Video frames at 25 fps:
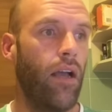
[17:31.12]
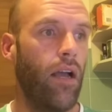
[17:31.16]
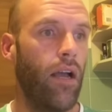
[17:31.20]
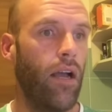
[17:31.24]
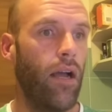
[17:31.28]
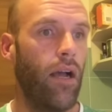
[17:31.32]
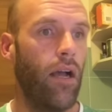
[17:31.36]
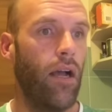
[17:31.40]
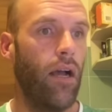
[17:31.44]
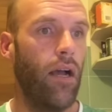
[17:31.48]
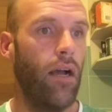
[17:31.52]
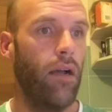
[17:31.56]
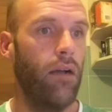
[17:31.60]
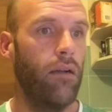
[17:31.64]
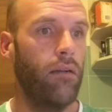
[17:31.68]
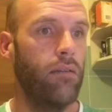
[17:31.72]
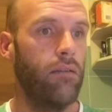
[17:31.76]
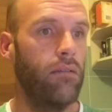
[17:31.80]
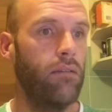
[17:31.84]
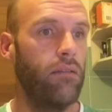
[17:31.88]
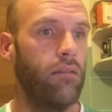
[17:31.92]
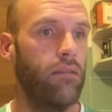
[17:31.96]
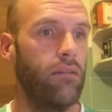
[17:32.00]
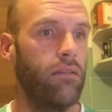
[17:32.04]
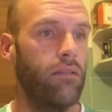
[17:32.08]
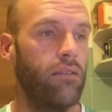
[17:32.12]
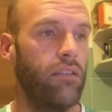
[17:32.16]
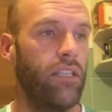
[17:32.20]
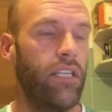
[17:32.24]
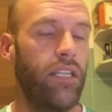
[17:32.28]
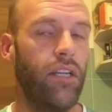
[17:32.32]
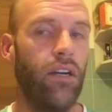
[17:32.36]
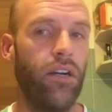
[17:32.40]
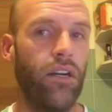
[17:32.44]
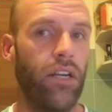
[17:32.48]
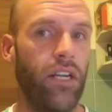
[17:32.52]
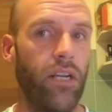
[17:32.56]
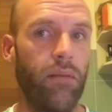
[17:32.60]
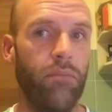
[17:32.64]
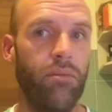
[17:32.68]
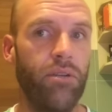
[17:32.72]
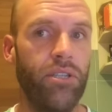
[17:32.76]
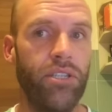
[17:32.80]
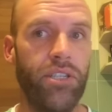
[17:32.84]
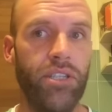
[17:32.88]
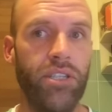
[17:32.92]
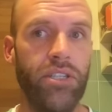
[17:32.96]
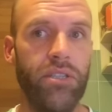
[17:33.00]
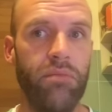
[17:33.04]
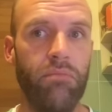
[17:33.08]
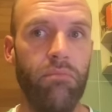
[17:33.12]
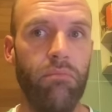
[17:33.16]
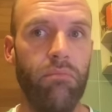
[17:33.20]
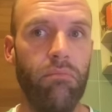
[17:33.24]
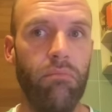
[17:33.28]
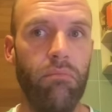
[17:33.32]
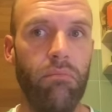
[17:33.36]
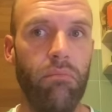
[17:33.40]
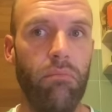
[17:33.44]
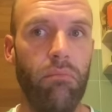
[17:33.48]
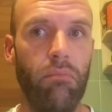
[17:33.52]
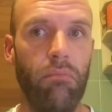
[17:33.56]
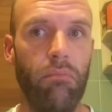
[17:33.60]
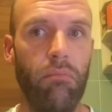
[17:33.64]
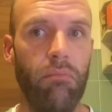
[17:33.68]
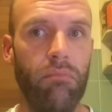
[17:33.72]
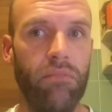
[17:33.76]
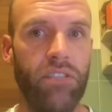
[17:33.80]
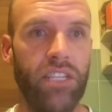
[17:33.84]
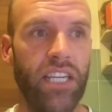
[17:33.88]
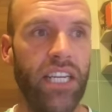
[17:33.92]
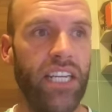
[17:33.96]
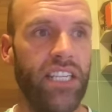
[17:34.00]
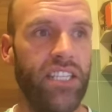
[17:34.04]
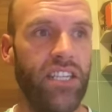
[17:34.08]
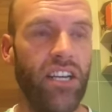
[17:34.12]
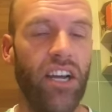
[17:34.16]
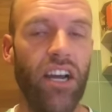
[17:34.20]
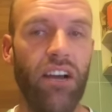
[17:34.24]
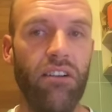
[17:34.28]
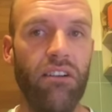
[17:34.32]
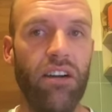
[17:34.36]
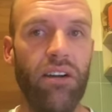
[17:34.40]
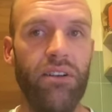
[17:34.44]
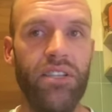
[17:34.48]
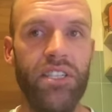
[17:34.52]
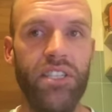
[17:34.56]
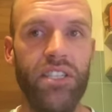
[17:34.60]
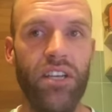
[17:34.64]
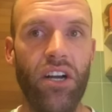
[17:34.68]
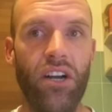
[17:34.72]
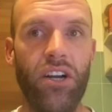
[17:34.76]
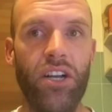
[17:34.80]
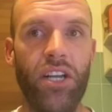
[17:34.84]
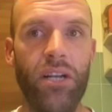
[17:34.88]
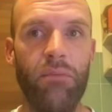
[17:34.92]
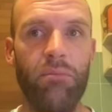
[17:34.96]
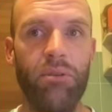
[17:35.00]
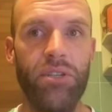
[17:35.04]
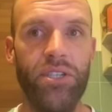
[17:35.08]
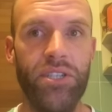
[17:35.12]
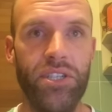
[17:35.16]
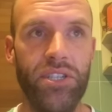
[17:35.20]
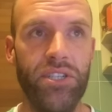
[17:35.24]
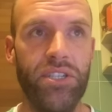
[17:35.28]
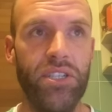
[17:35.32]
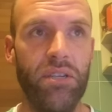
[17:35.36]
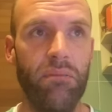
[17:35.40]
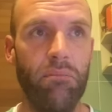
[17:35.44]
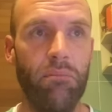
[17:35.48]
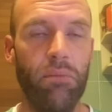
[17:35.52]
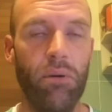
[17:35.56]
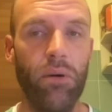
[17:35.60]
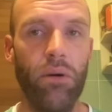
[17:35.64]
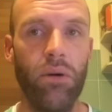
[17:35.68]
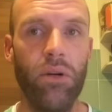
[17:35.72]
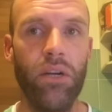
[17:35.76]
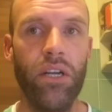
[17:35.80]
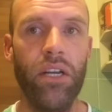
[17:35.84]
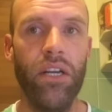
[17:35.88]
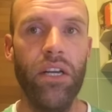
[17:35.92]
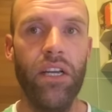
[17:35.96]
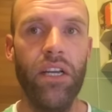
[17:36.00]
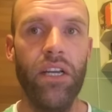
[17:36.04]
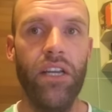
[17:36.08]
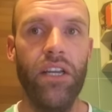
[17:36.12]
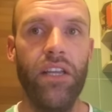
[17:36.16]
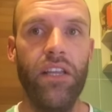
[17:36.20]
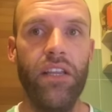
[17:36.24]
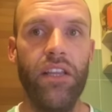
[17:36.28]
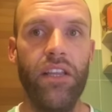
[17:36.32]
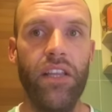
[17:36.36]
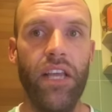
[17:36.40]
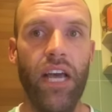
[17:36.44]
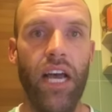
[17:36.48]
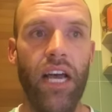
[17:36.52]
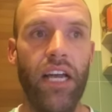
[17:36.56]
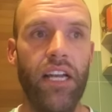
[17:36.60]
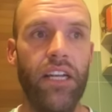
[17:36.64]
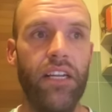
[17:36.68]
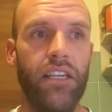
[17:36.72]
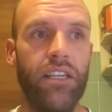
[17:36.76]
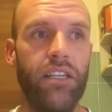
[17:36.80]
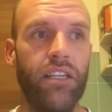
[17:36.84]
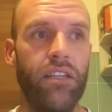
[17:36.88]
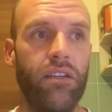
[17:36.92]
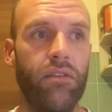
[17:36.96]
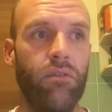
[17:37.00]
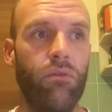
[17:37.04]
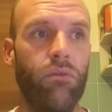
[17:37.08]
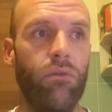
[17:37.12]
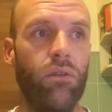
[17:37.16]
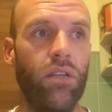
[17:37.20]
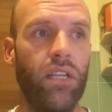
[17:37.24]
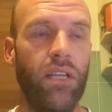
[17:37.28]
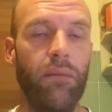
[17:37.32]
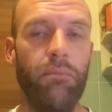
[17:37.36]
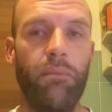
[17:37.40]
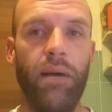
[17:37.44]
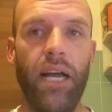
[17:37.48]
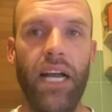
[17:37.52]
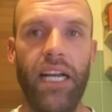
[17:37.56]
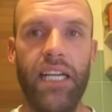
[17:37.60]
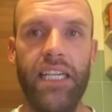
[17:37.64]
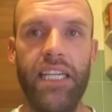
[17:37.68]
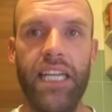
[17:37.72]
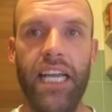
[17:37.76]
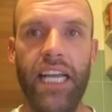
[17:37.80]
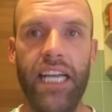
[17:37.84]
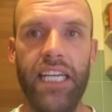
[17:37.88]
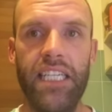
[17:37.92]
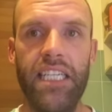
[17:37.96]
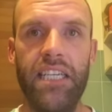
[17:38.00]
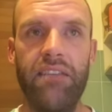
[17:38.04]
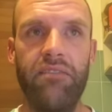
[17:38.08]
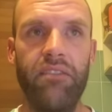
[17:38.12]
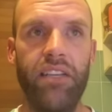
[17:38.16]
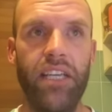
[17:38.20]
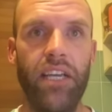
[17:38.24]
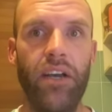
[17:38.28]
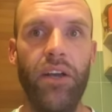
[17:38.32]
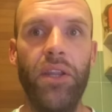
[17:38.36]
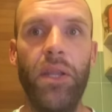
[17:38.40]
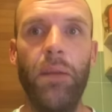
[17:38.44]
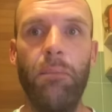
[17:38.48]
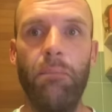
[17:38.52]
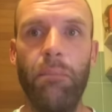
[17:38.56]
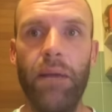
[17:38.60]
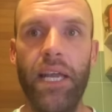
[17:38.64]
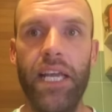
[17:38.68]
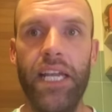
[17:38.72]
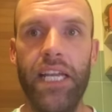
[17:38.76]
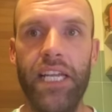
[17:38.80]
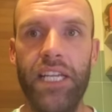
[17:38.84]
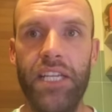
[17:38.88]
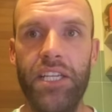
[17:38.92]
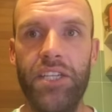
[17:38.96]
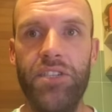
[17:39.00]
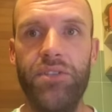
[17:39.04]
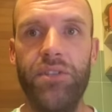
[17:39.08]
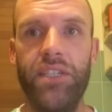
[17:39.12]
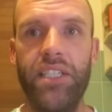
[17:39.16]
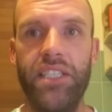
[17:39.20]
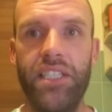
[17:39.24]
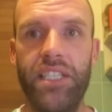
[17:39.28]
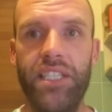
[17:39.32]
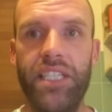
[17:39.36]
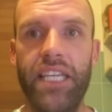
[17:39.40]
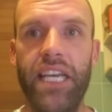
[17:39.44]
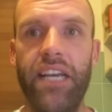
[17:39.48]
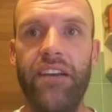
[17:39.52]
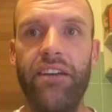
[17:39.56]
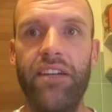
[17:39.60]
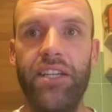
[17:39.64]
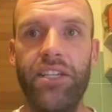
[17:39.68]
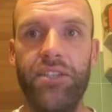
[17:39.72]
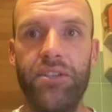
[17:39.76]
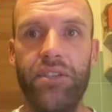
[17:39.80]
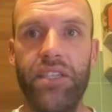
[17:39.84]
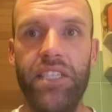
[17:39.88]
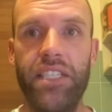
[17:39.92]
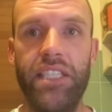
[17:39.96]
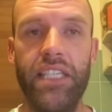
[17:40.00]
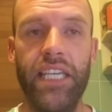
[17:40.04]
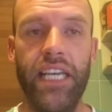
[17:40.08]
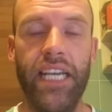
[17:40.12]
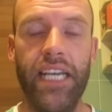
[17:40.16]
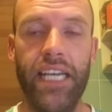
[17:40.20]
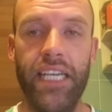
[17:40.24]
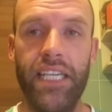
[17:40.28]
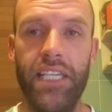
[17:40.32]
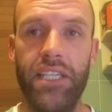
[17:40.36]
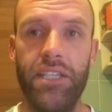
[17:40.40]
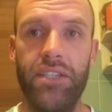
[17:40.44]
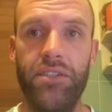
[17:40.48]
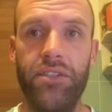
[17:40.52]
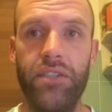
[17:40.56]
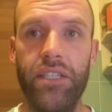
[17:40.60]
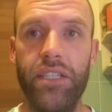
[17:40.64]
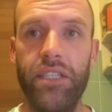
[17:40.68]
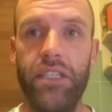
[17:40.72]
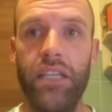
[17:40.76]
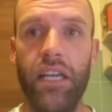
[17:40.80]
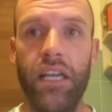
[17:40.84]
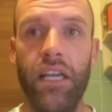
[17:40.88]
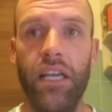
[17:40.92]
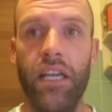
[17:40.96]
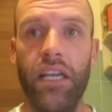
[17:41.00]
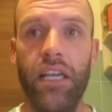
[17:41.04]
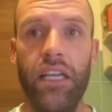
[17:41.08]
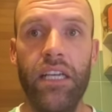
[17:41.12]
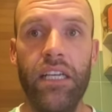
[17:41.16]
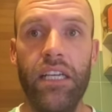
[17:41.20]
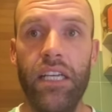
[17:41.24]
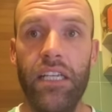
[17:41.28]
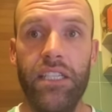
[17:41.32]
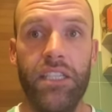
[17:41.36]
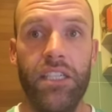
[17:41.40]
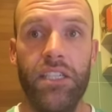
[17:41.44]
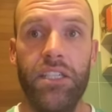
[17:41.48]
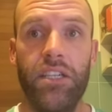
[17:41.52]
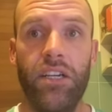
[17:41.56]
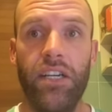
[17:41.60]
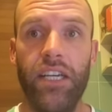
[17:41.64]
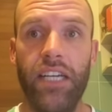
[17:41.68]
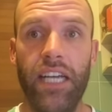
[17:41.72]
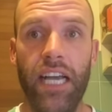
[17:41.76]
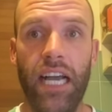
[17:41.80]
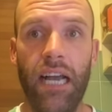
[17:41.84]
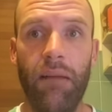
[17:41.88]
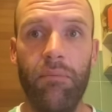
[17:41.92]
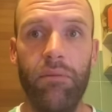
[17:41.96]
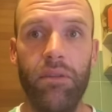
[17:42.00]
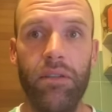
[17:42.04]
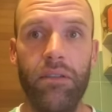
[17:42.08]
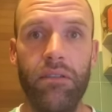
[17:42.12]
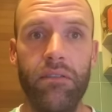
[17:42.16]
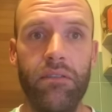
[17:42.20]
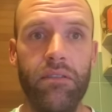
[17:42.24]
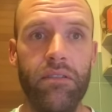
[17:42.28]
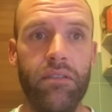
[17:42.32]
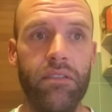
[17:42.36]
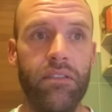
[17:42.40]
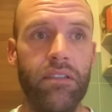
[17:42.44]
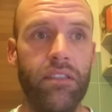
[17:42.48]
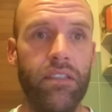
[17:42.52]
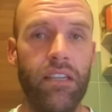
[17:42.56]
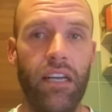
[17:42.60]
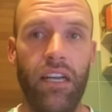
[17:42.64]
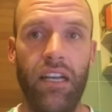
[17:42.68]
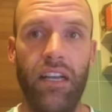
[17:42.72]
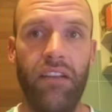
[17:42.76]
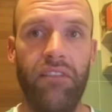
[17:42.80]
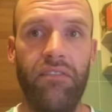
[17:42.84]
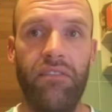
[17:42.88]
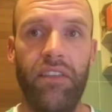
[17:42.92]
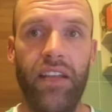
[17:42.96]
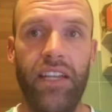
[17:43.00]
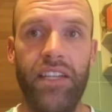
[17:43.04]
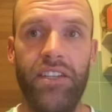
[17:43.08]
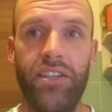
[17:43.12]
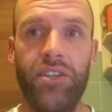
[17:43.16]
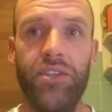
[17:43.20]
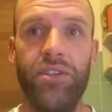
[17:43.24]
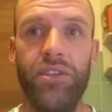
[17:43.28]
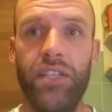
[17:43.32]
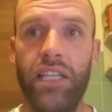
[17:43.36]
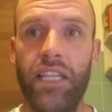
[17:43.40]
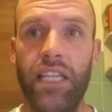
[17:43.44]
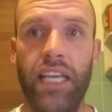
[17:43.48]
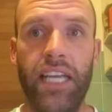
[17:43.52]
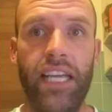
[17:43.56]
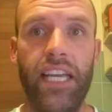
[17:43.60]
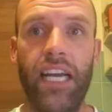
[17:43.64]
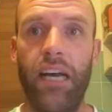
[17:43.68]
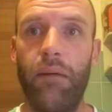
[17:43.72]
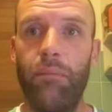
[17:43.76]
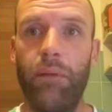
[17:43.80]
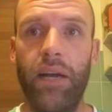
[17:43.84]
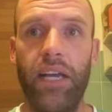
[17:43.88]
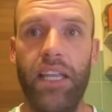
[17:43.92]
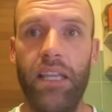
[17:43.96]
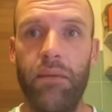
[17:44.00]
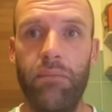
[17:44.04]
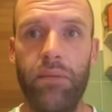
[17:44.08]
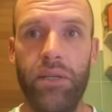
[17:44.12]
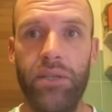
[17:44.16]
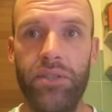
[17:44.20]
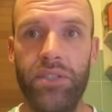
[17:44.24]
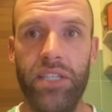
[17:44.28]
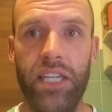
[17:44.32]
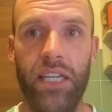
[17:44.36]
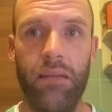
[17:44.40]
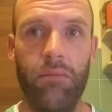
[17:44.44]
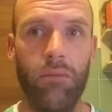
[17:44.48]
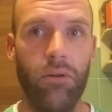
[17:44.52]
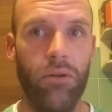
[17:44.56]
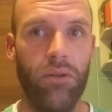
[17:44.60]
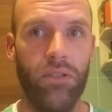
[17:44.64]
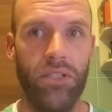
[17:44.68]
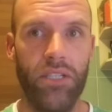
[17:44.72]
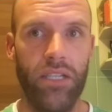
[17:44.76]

Uh, they're not going to produce, CSIRO is not going to produce a book that will impact negatively on the meat industries, the dairy industries, the egg industries. It's just not going to happen. If they do, then they can't pay their bills anymore.